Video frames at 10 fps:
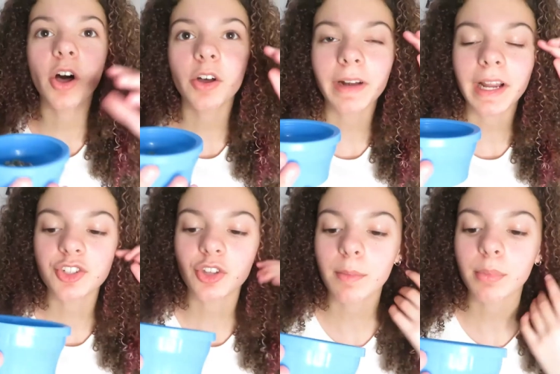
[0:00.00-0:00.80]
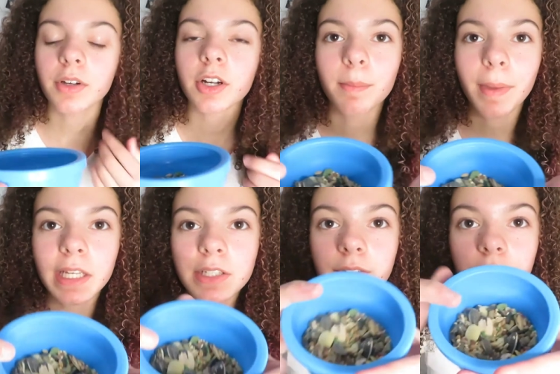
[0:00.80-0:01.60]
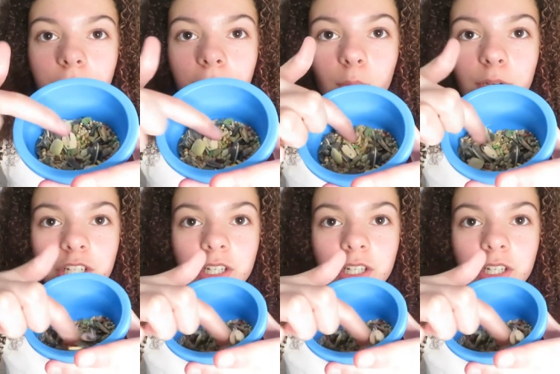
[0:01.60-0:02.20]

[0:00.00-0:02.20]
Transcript: All right, so I put her base food in there, which